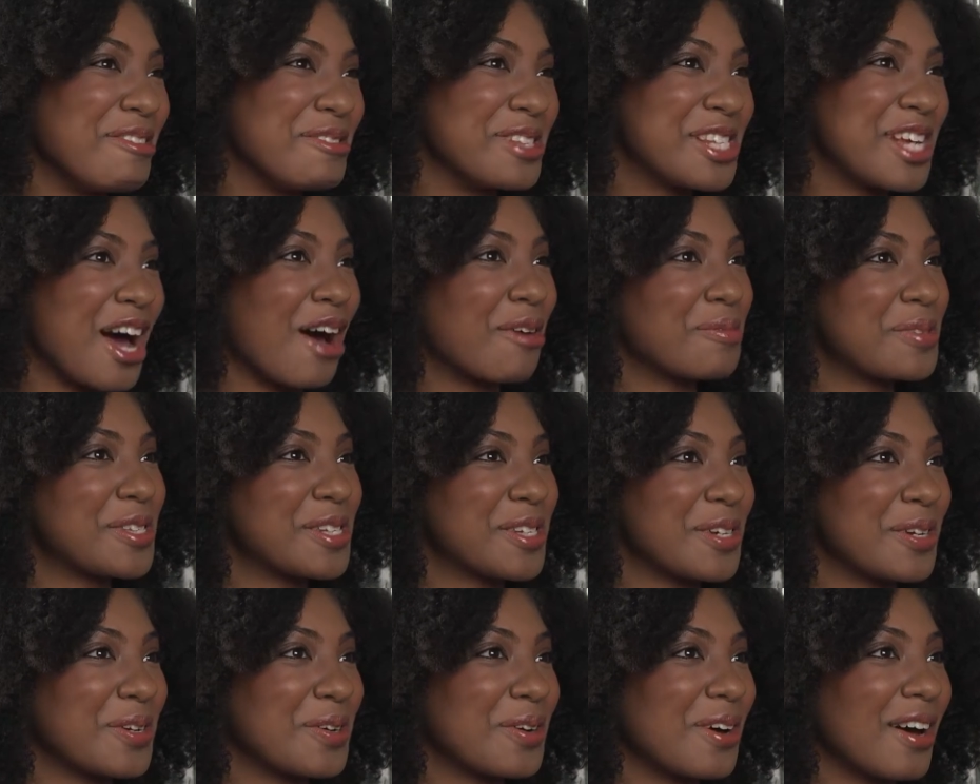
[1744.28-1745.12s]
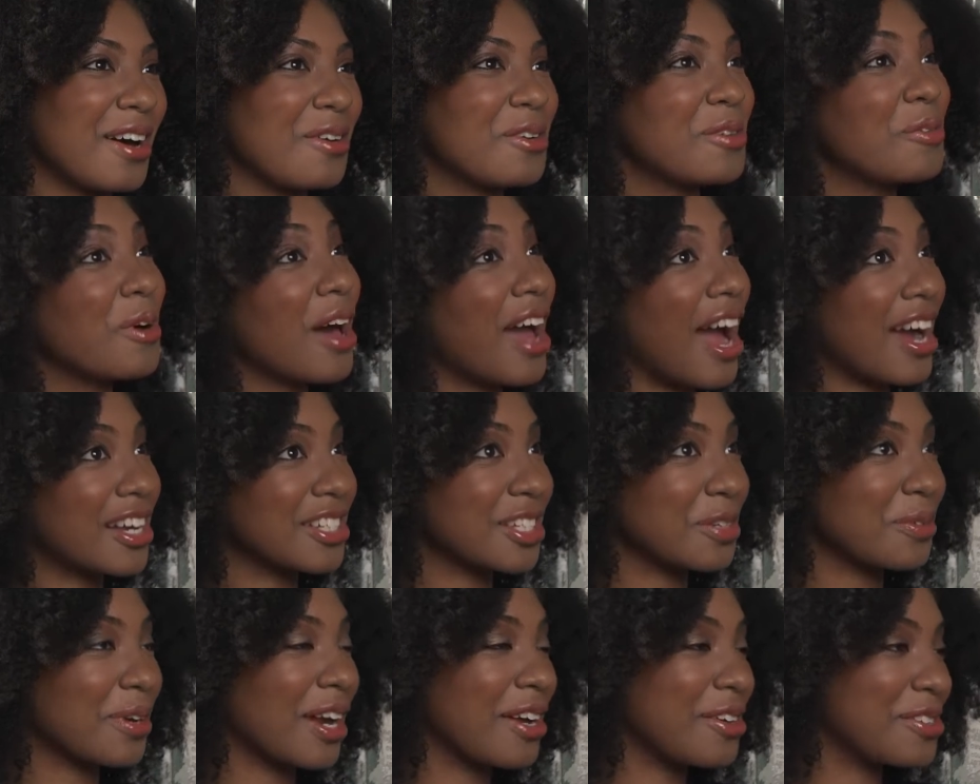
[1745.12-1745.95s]
Top two,
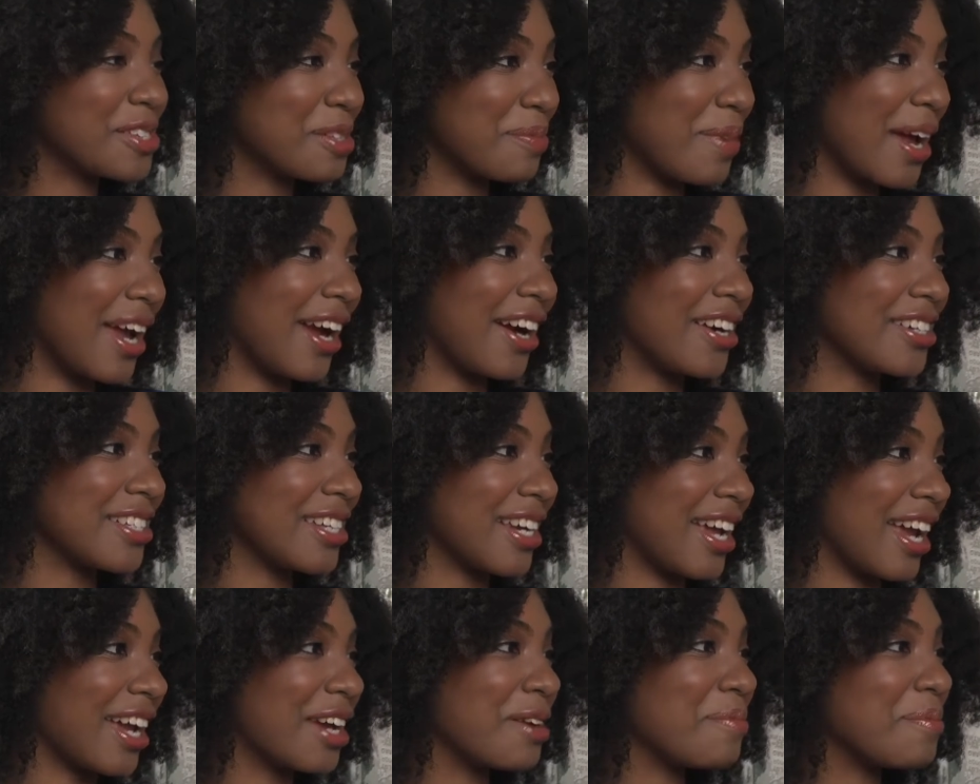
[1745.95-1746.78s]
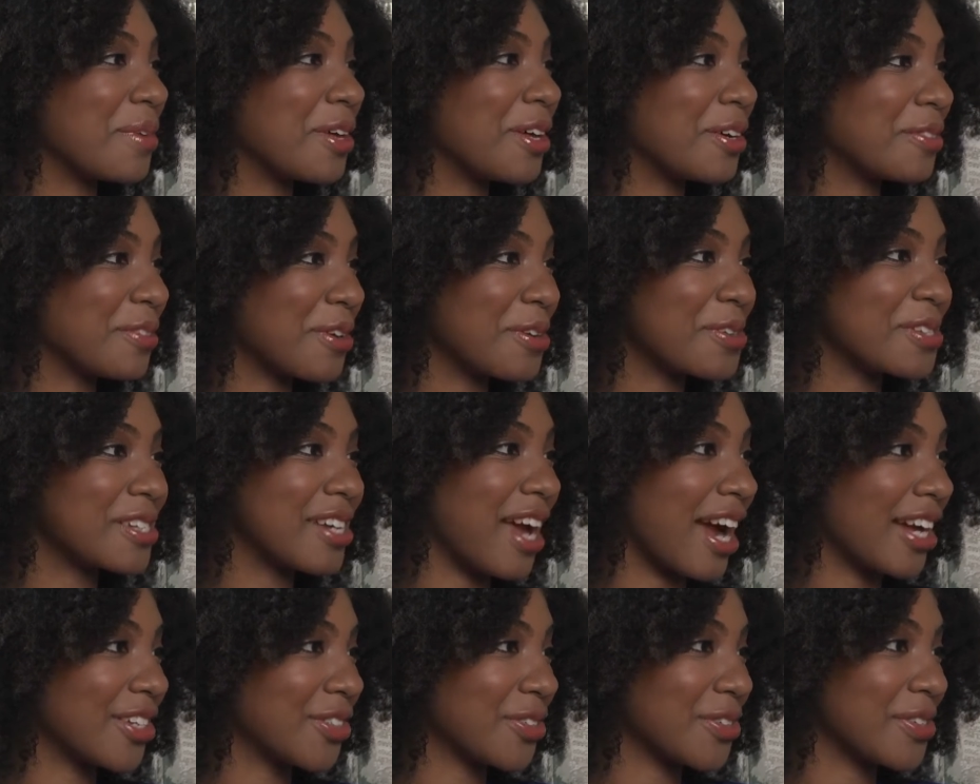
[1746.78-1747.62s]
actually what I use in my hair today, Camille Rose
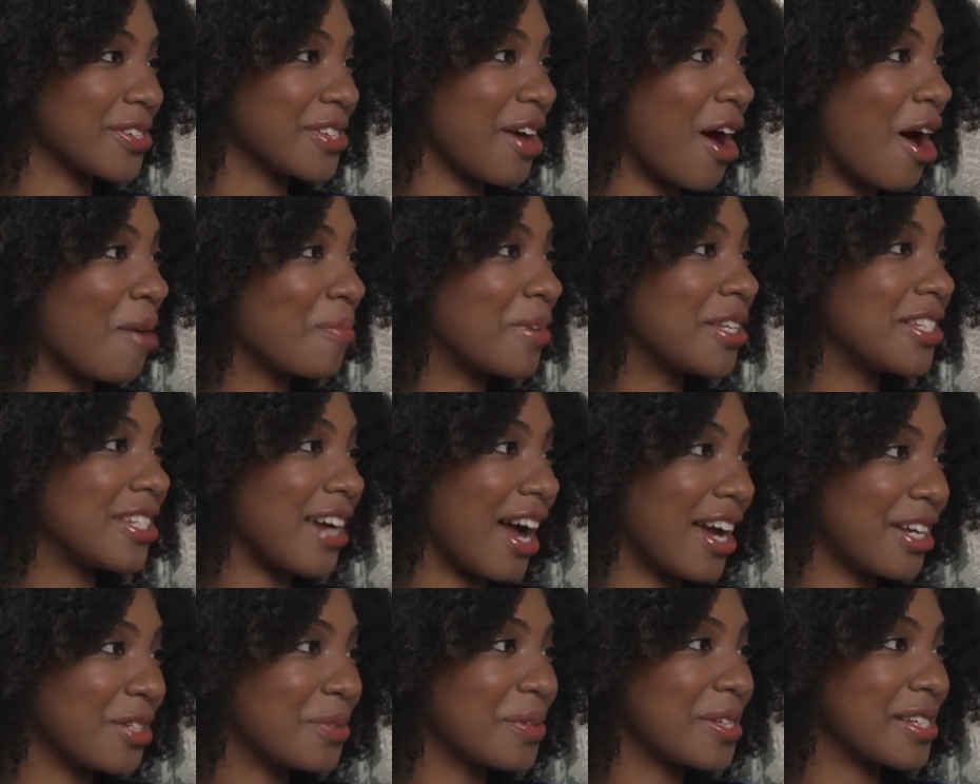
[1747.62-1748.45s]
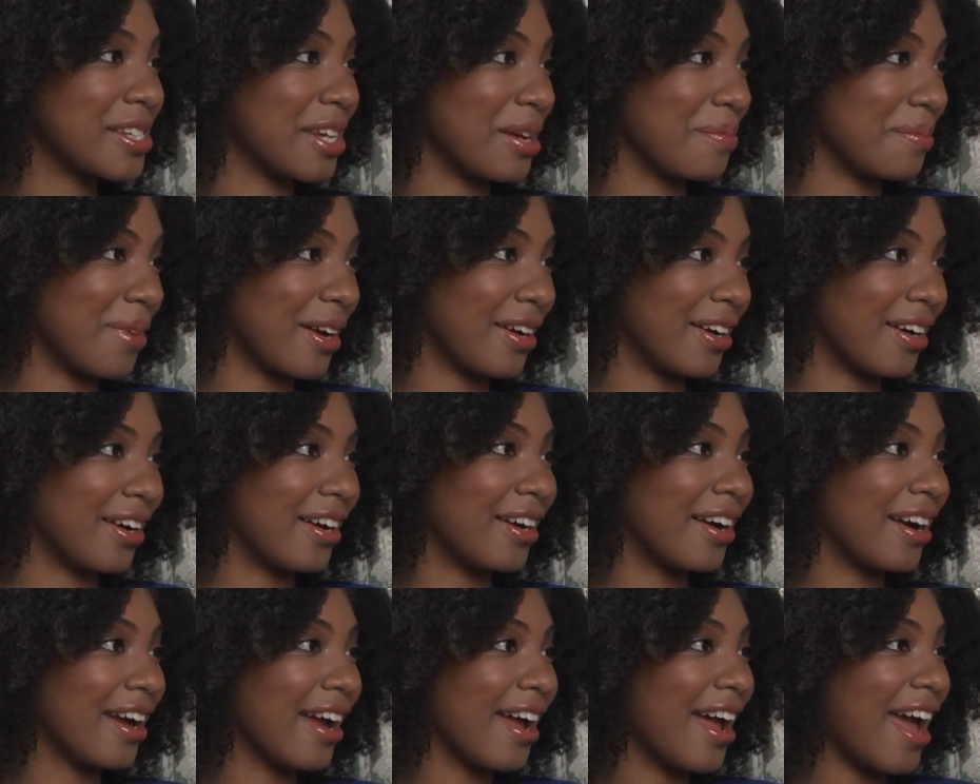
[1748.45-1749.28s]
Naturals Almond Jai Twisting
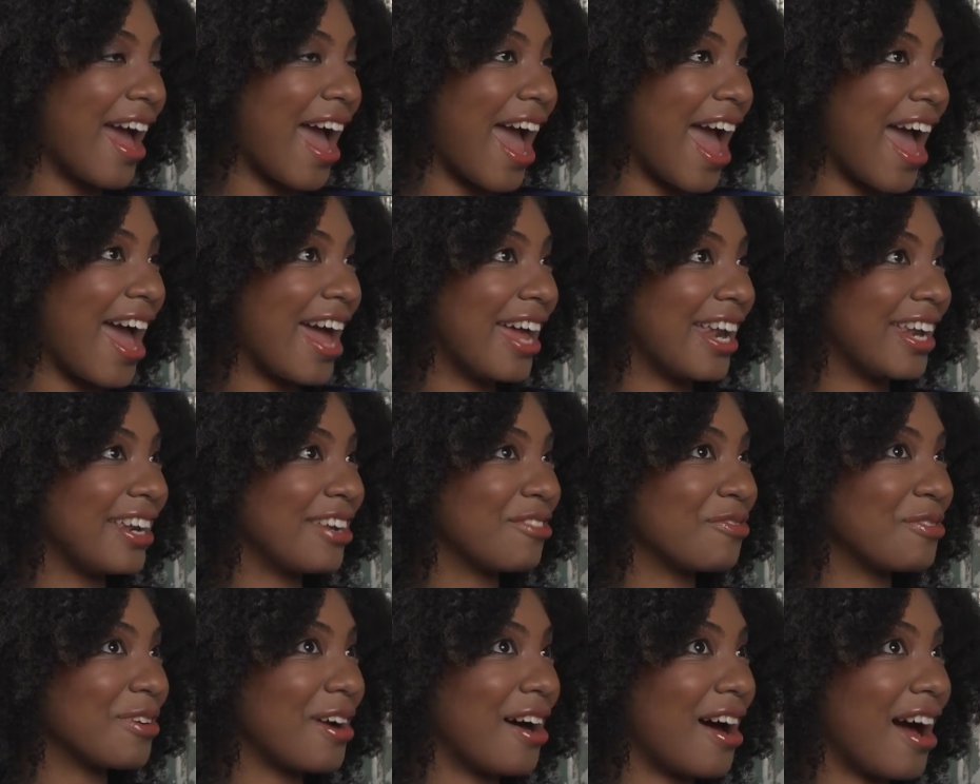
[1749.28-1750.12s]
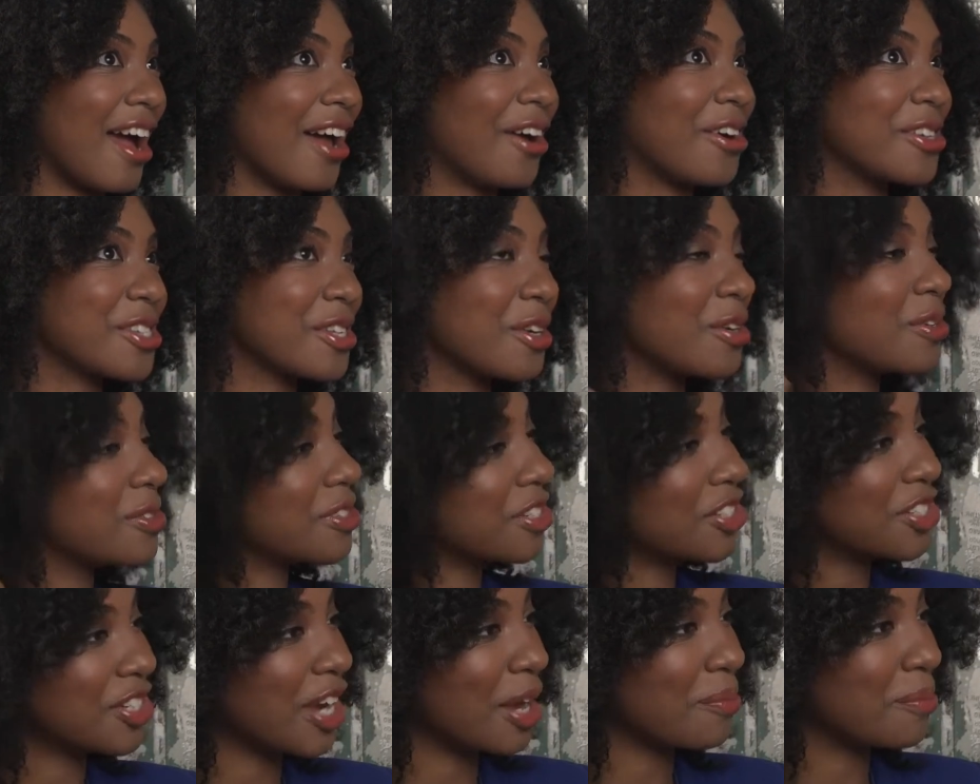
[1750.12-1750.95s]
Butter. Okay. And I also
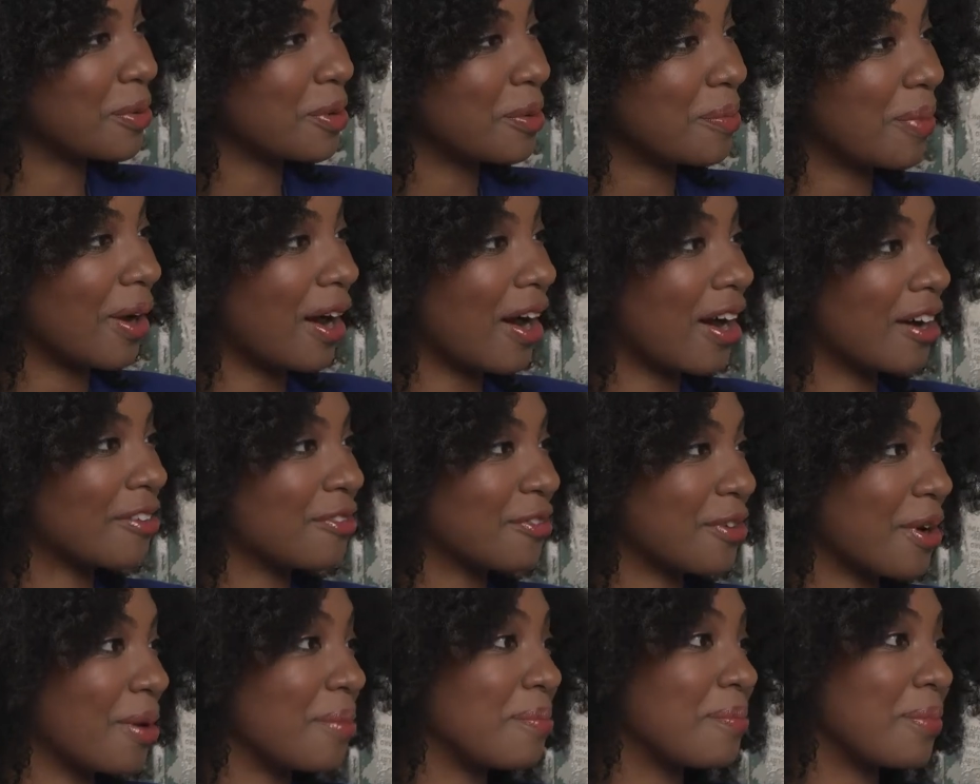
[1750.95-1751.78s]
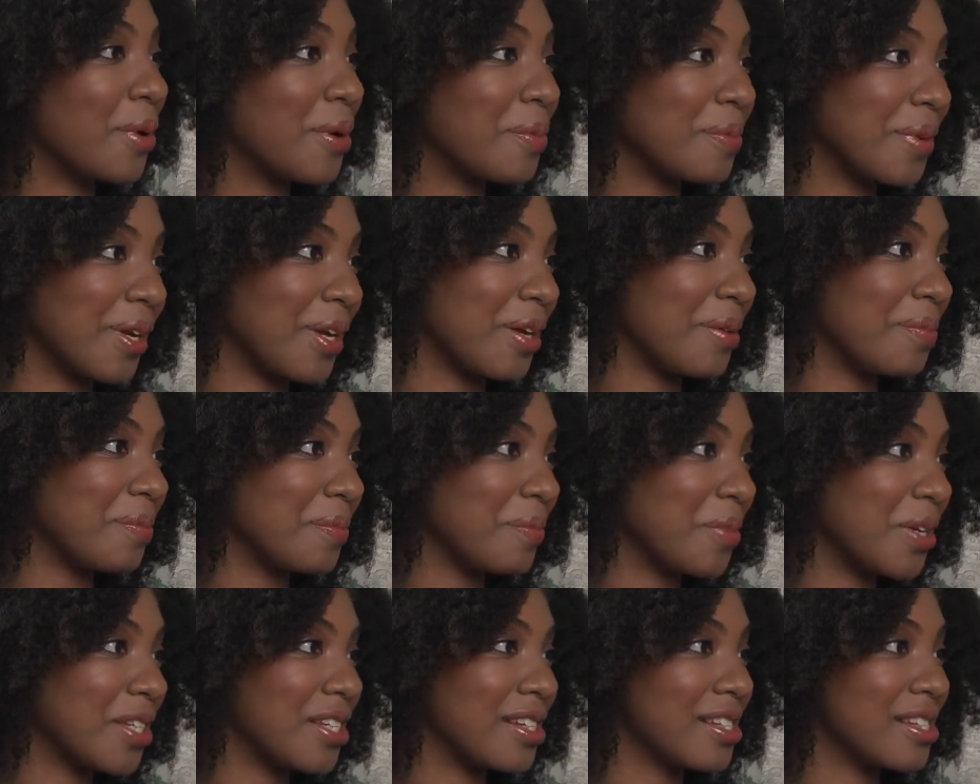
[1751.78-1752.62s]
use a shampoo bar from
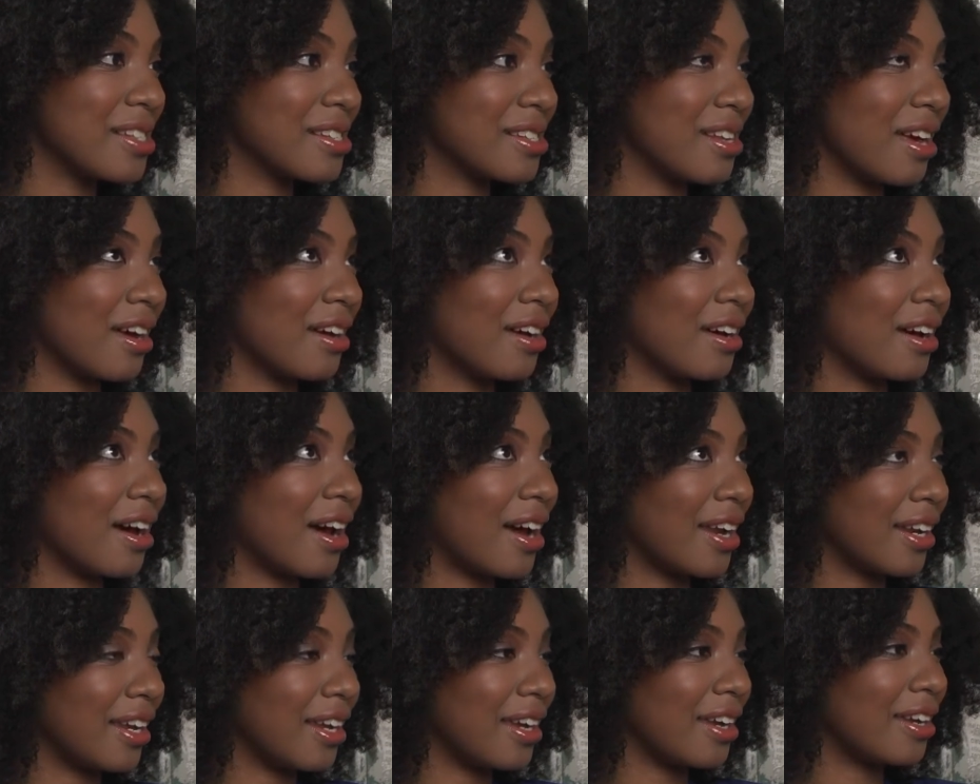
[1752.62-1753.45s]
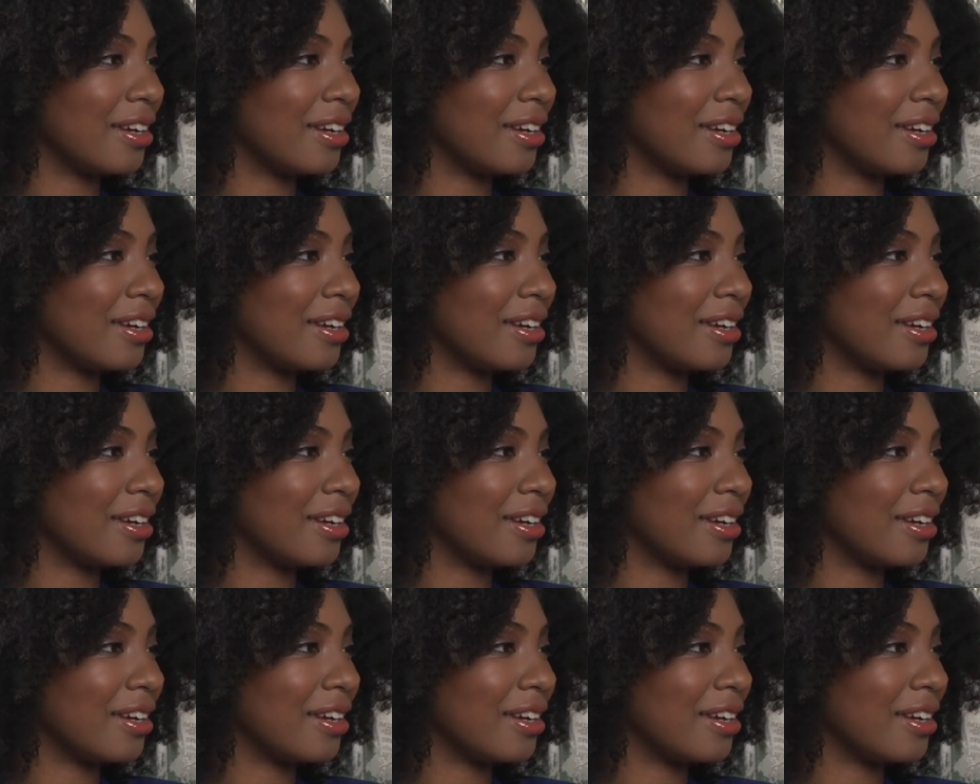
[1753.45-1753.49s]
Bobeam, which is honey